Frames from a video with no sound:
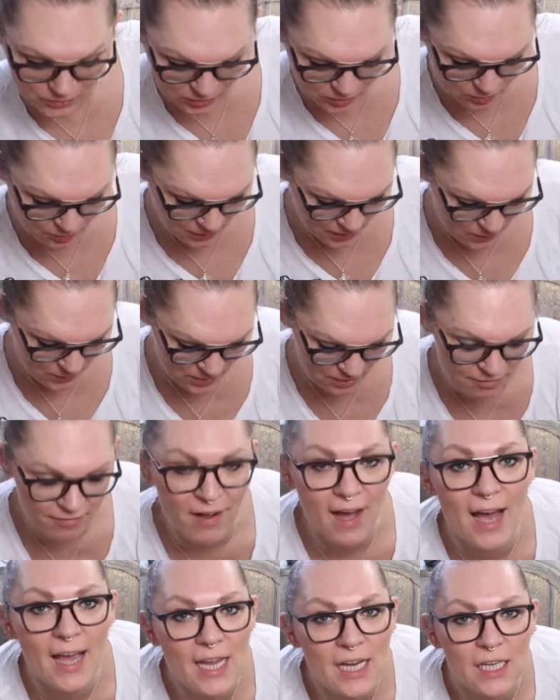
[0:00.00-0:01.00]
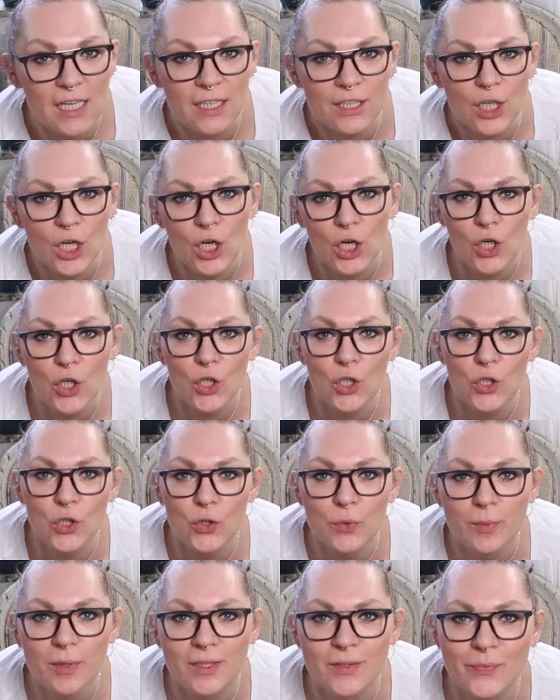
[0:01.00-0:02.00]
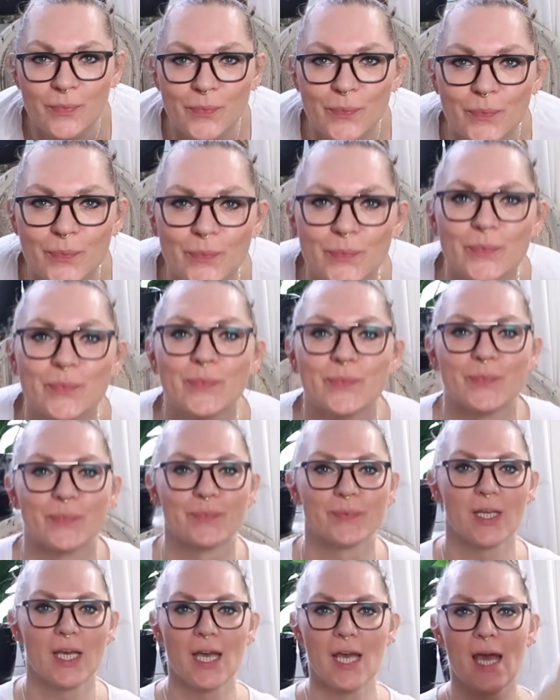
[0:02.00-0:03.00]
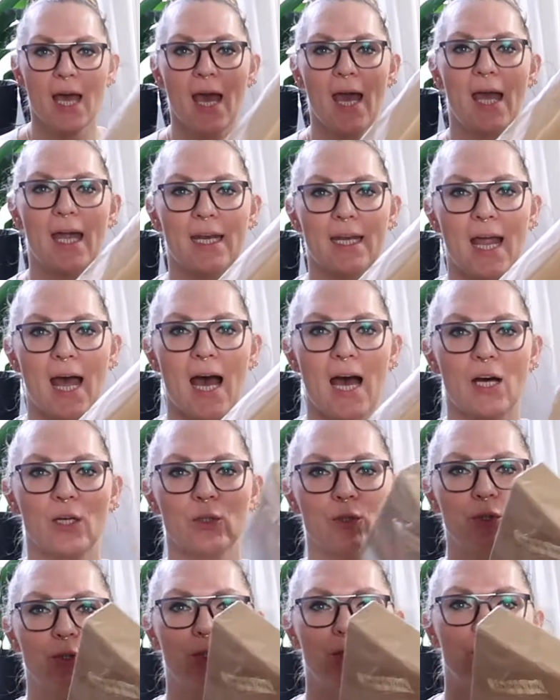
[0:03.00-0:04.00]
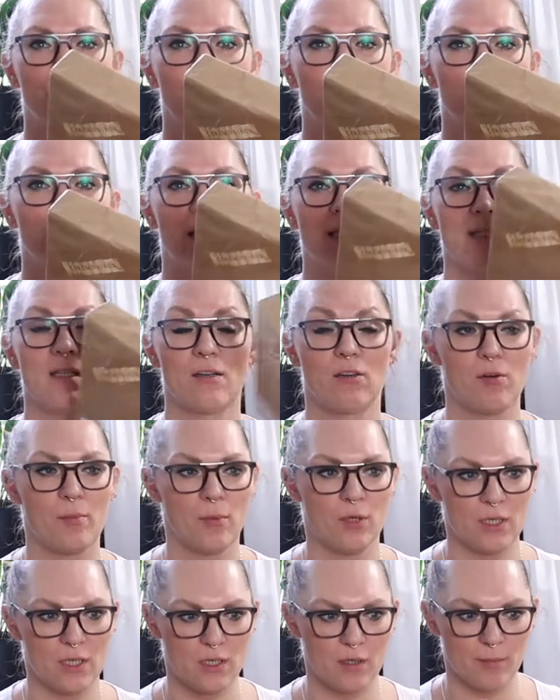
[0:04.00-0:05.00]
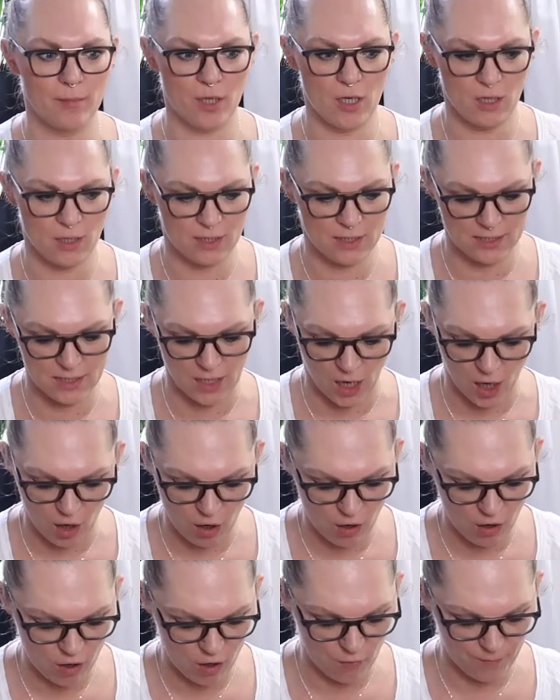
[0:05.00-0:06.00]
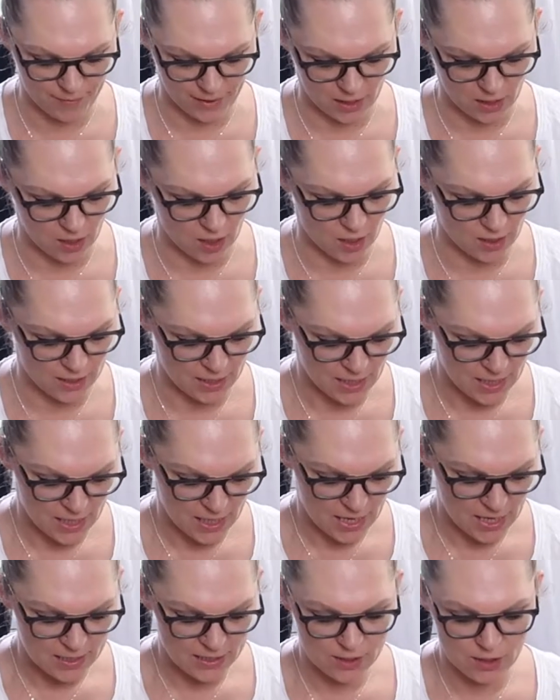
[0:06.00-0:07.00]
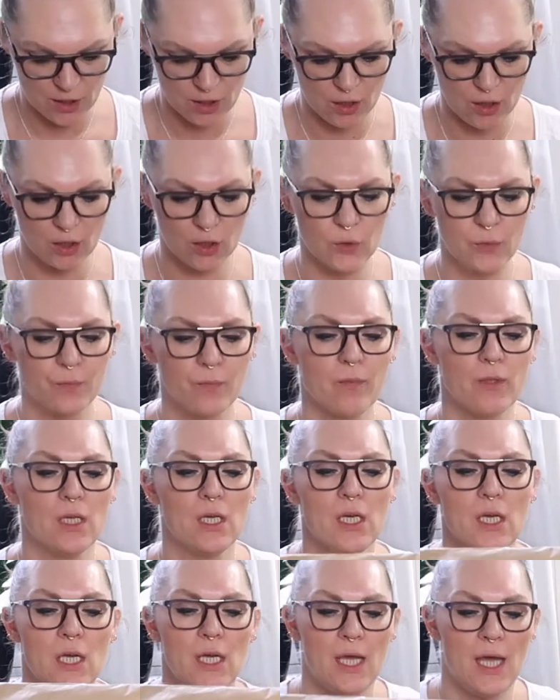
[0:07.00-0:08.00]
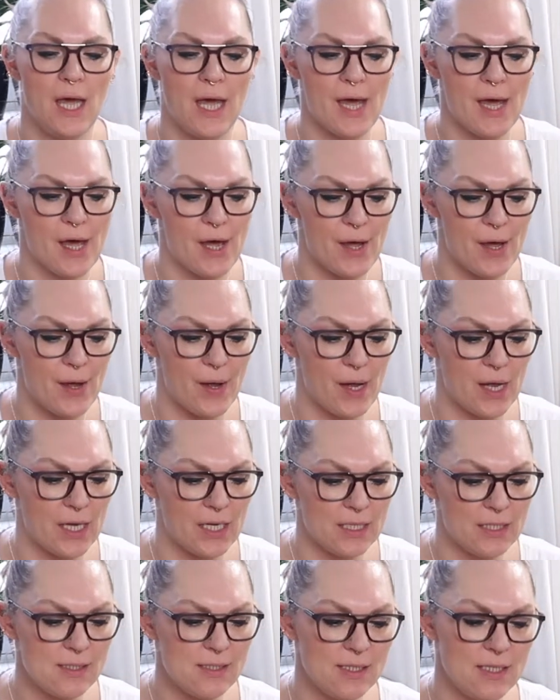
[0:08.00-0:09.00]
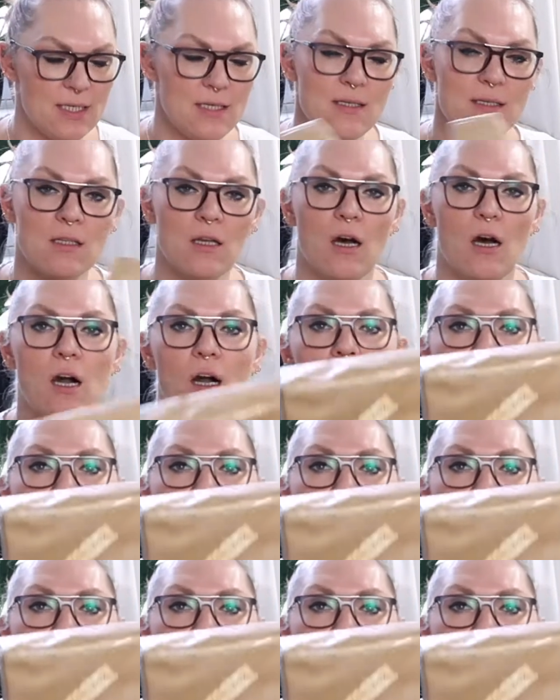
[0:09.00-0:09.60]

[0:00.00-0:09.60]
don't play with the fire at home. And now to the ceremonial box. Oh my god. So seastar.se,